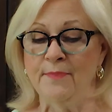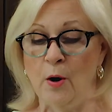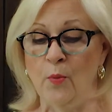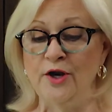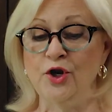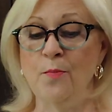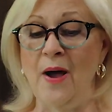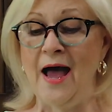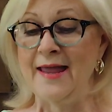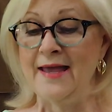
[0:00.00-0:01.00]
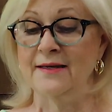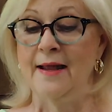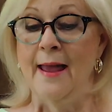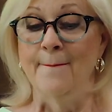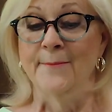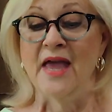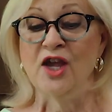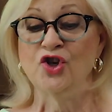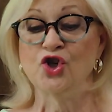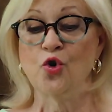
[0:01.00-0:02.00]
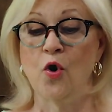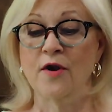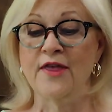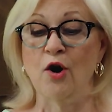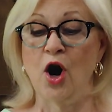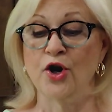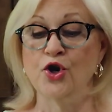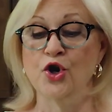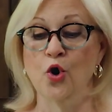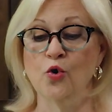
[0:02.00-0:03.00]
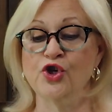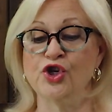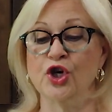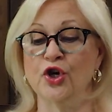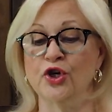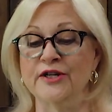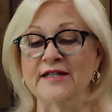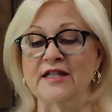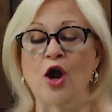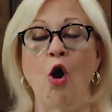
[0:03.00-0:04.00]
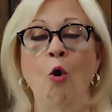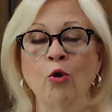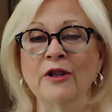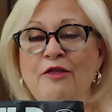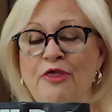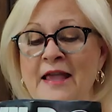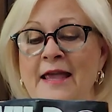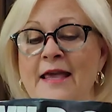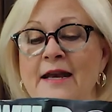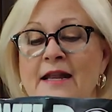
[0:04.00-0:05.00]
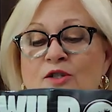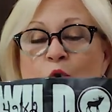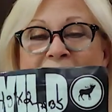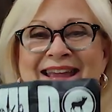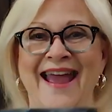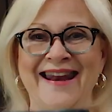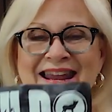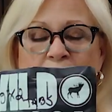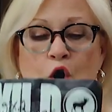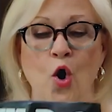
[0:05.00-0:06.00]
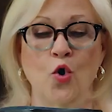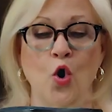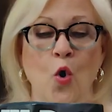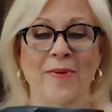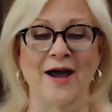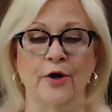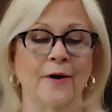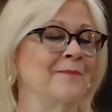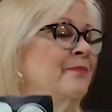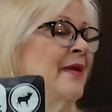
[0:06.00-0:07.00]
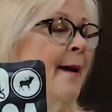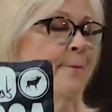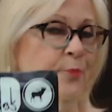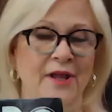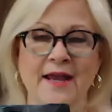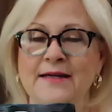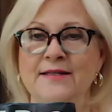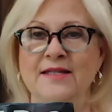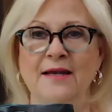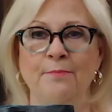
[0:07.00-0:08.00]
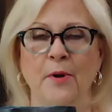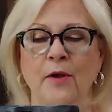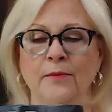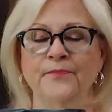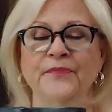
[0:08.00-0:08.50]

But when you buy it, make sure there are no sugars. The only thing in it is organic cocoa butter. Plain and simple.